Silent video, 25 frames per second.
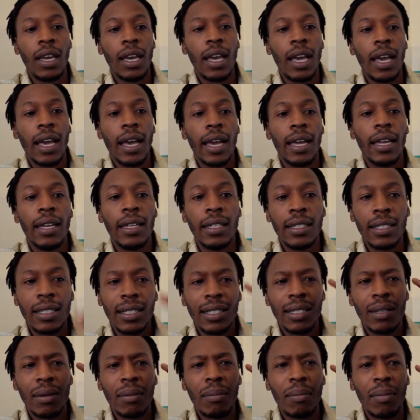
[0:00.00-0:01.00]
and
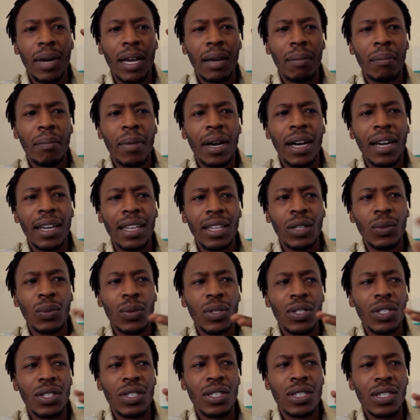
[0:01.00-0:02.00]
my mind
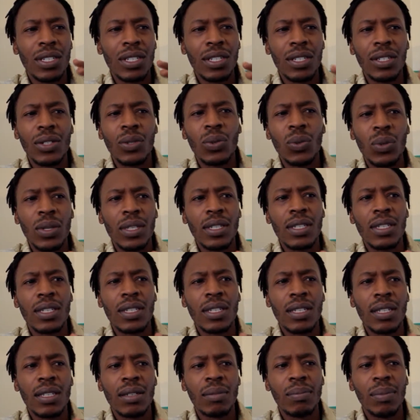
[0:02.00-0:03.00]
was just in a
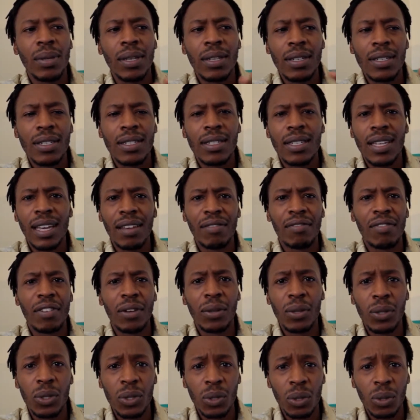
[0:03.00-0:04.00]
twist because I
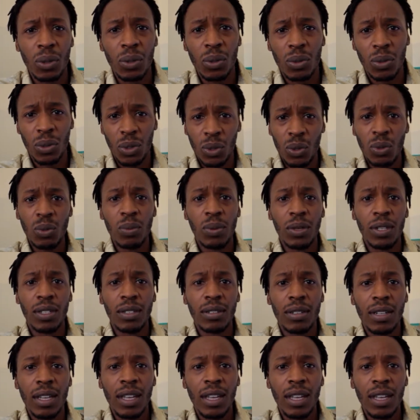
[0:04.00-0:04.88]
felt so stupid,